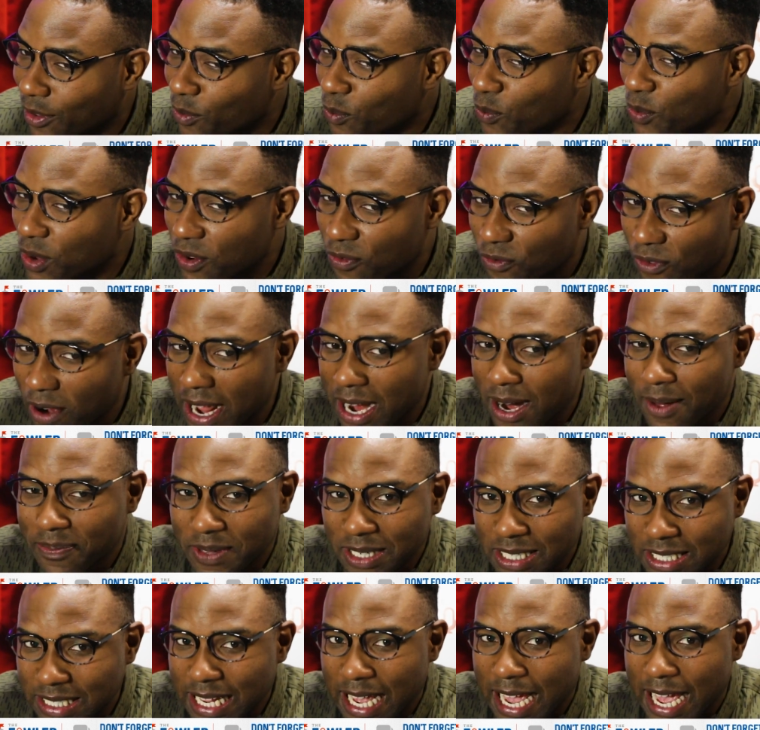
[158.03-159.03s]
we ran up
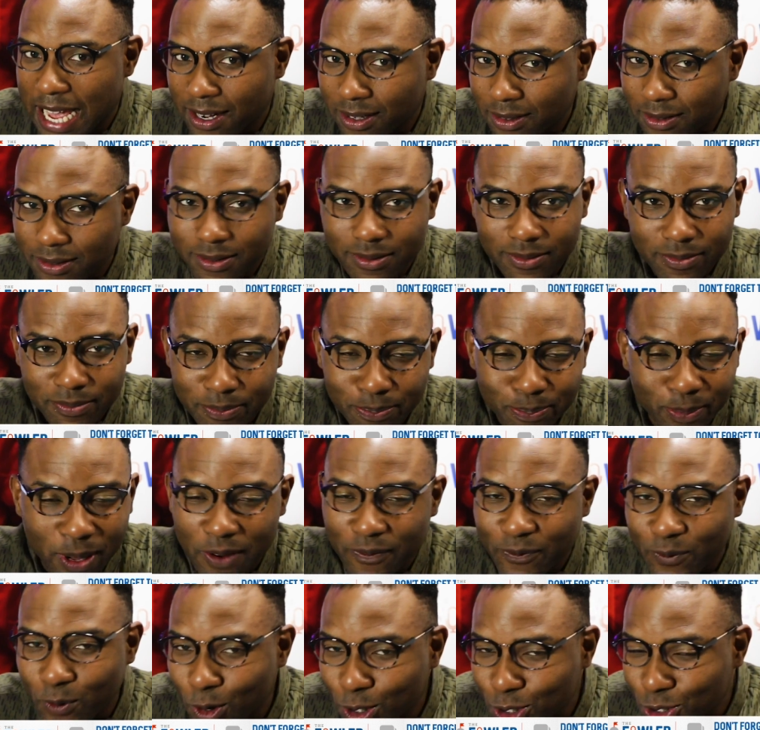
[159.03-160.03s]
the debt
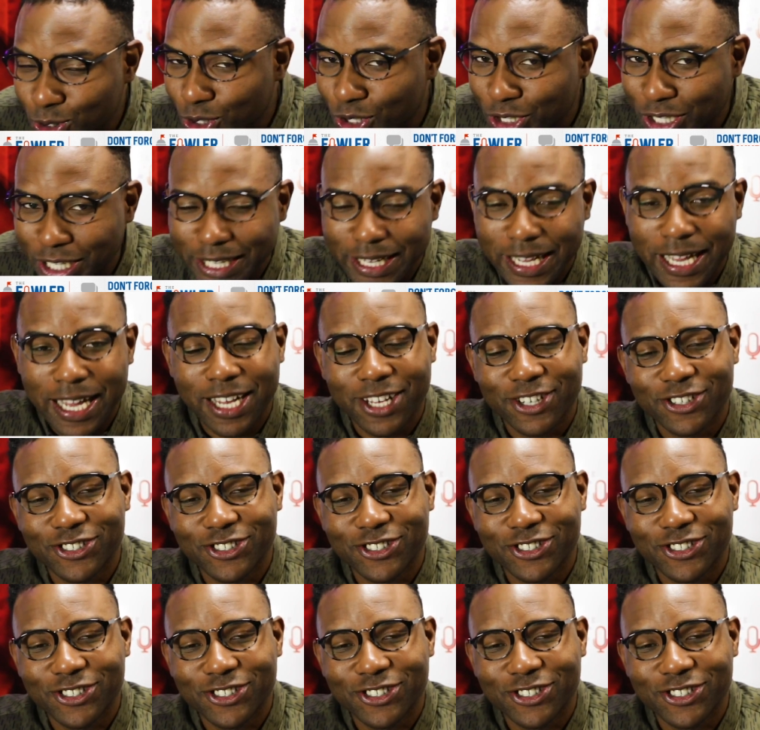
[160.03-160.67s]
about $4 trillion